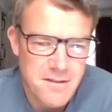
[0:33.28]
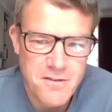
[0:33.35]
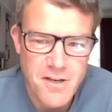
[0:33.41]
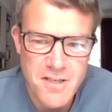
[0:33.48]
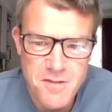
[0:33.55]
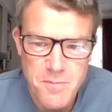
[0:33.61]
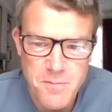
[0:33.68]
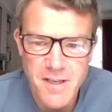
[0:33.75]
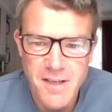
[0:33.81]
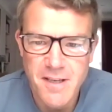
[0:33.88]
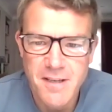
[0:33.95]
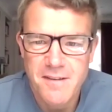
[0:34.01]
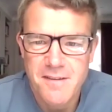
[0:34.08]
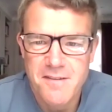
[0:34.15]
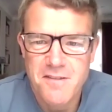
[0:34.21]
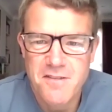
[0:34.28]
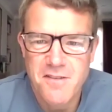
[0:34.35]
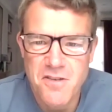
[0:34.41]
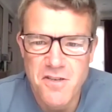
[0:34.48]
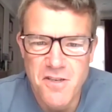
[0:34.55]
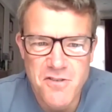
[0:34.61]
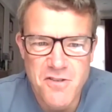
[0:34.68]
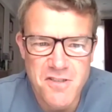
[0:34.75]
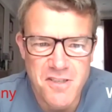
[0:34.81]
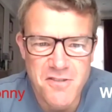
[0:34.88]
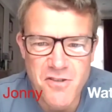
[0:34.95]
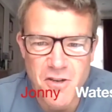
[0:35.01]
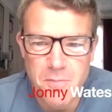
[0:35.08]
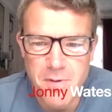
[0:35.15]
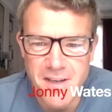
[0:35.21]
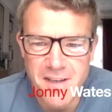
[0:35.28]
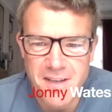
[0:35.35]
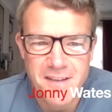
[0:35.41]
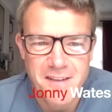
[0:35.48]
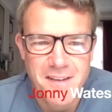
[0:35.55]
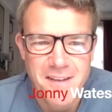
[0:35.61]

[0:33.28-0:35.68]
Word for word: It's great to be here. This is such an interesting topic.